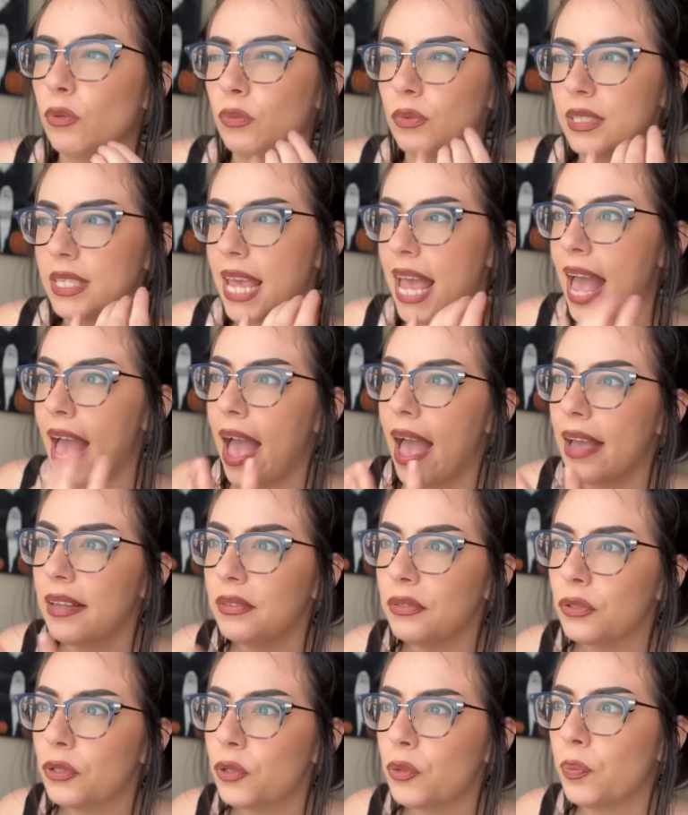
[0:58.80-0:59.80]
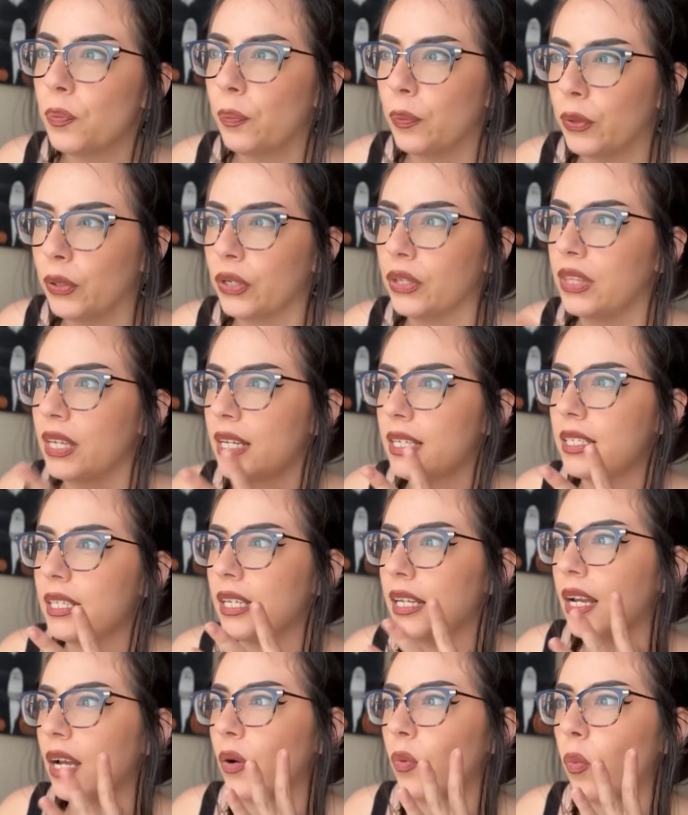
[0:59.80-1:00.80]
tense book that
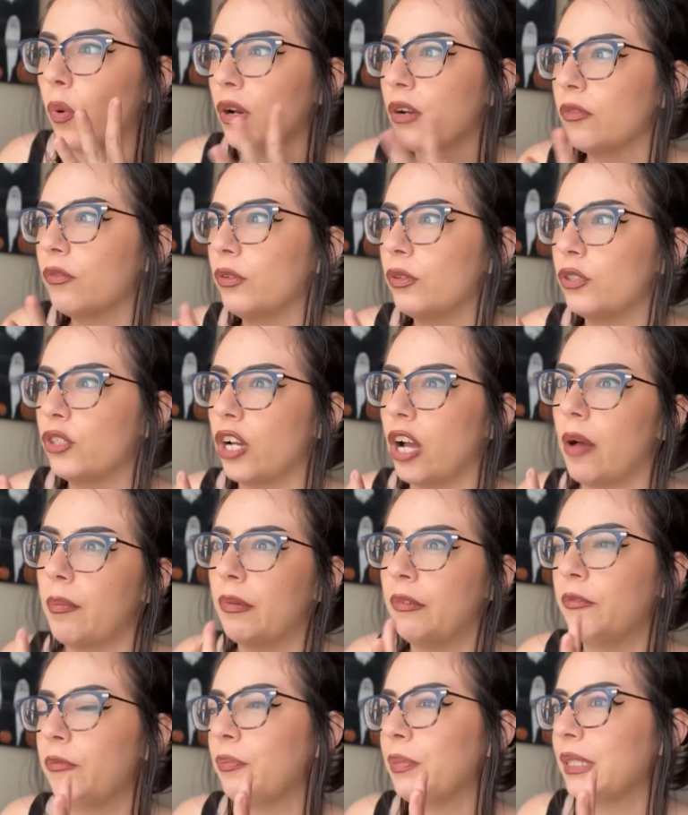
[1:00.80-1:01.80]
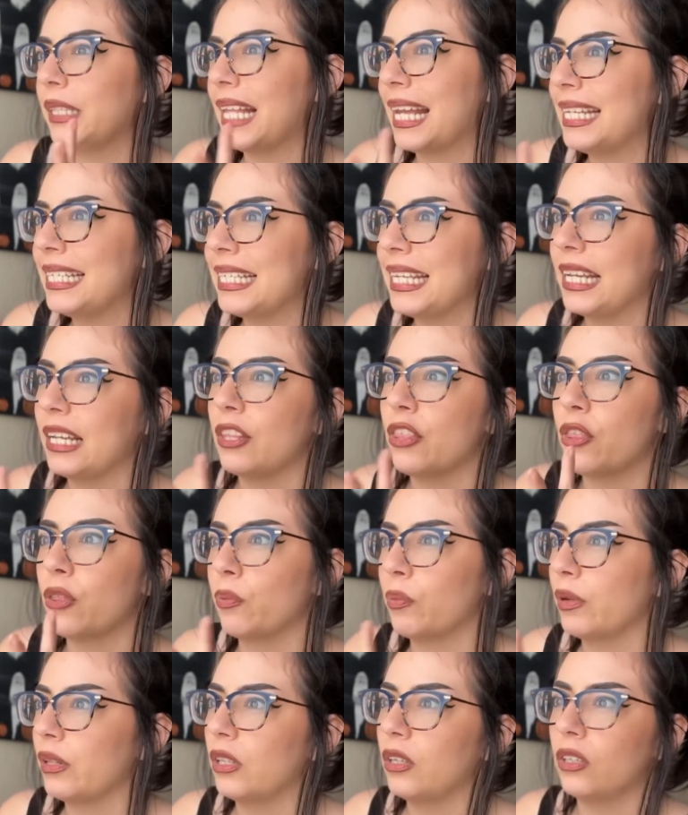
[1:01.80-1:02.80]
did a wonderful job of blending
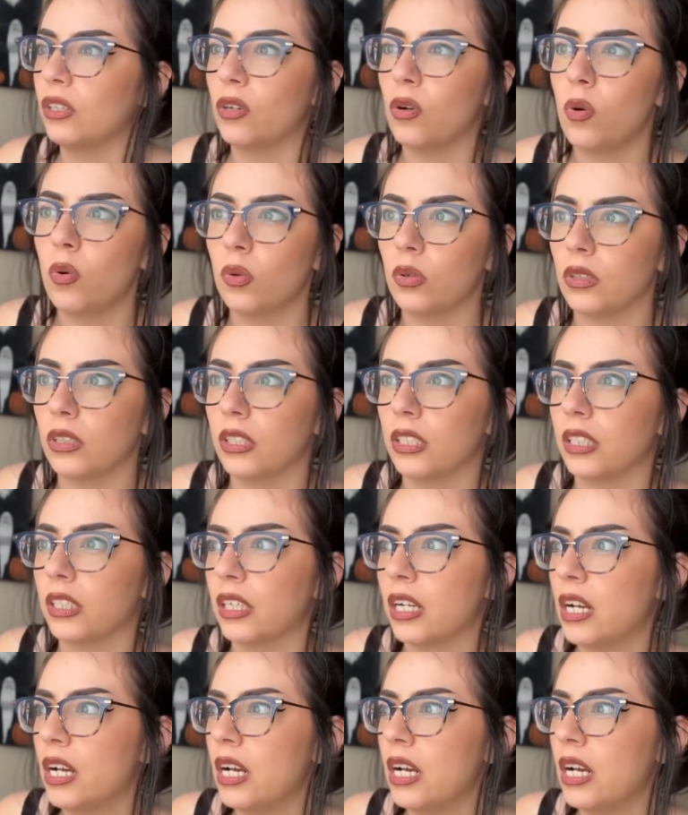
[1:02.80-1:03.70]
thriller, horror,